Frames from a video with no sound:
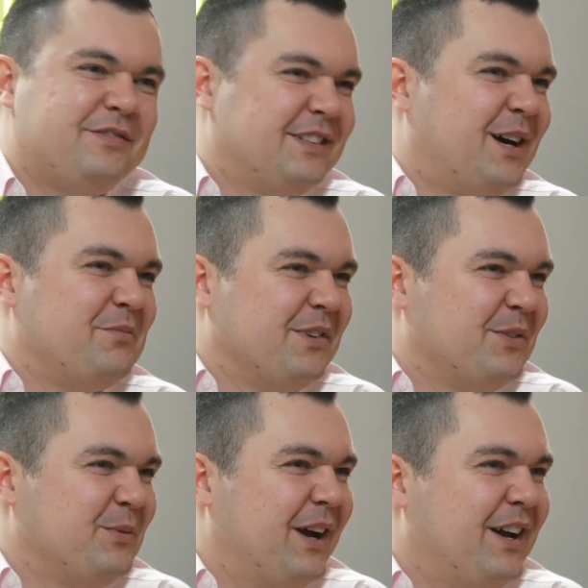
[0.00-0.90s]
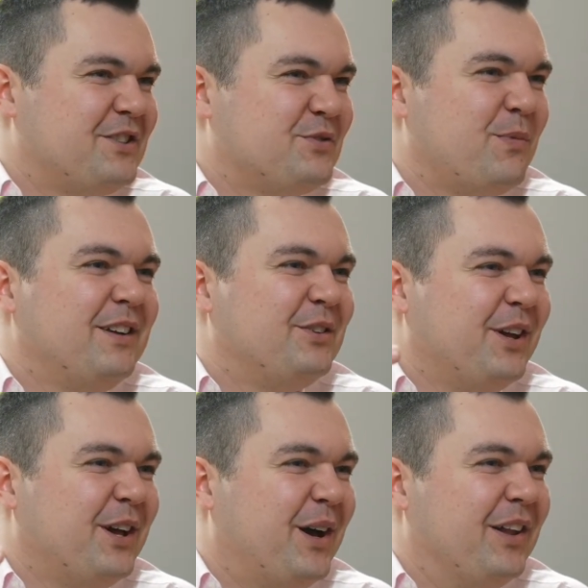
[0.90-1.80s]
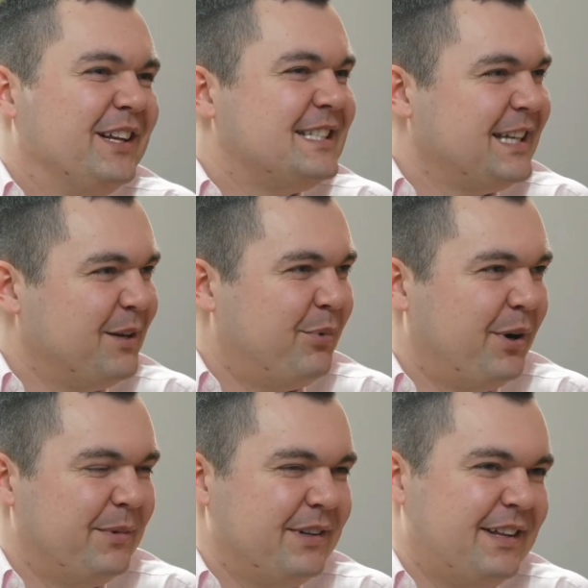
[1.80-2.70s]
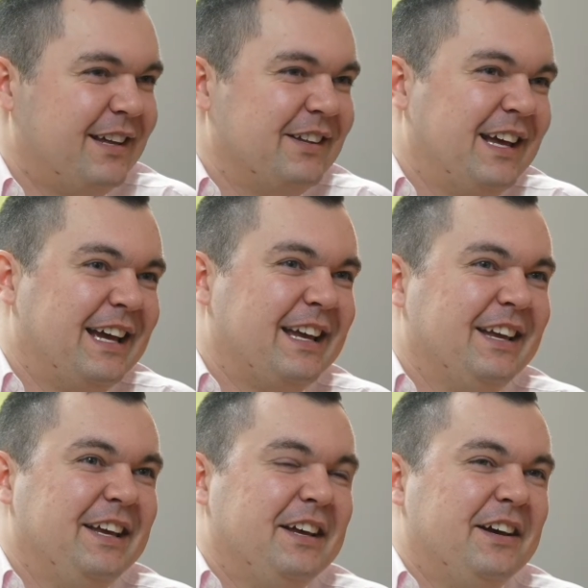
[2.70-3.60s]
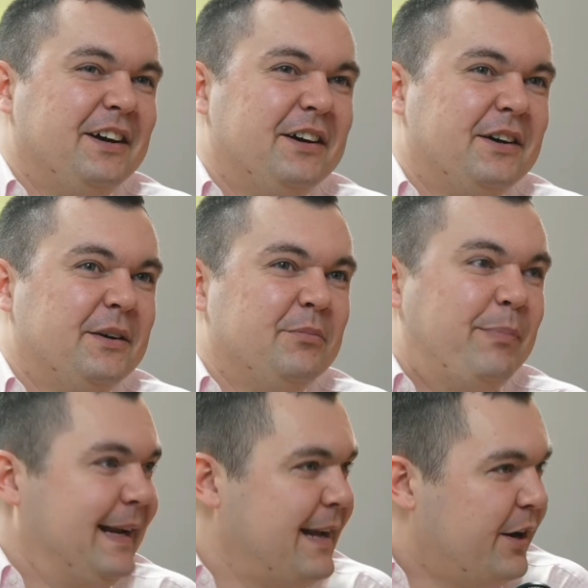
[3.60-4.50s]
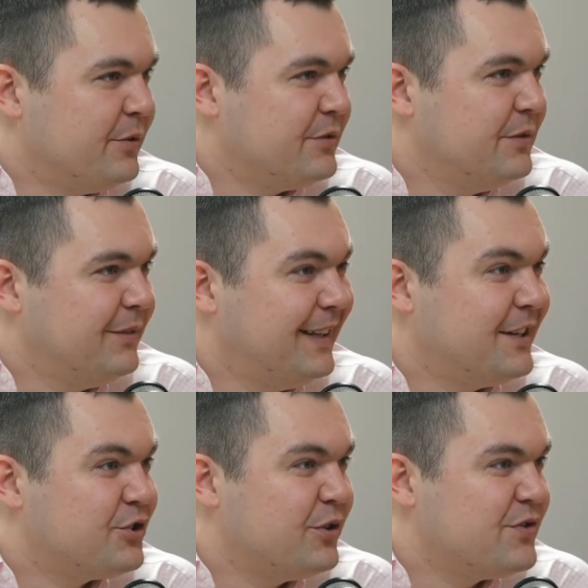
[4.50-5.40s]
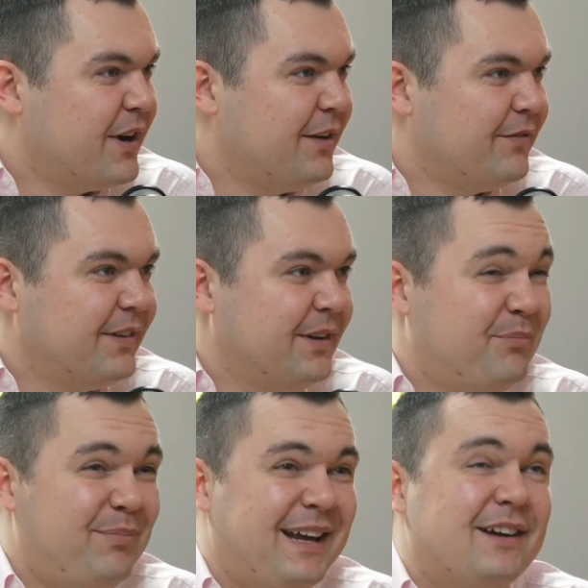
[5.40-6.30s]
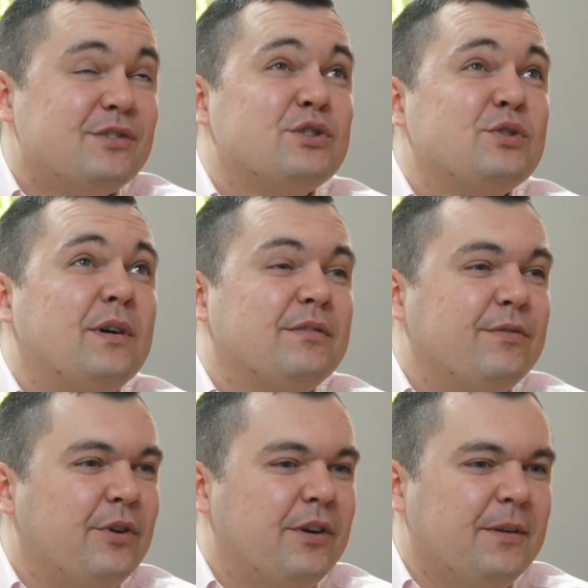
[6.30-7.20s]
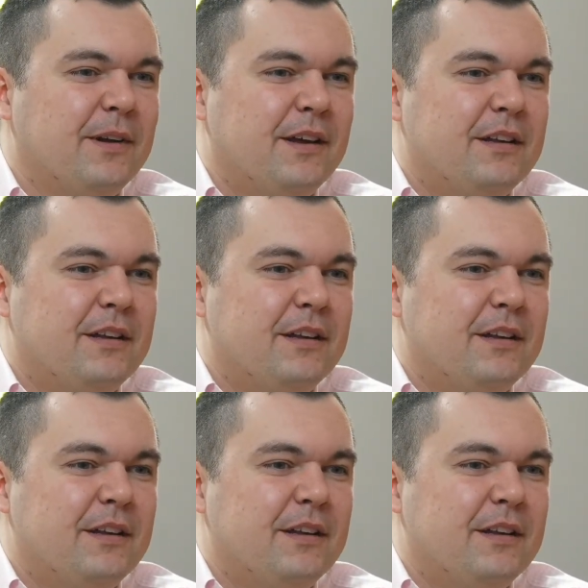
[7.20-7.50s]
off the topic. We I just went to the listing appointment the other day. Um, penthouse, Lakeshore Drive, mm-hmm. penthouse, 12th floor,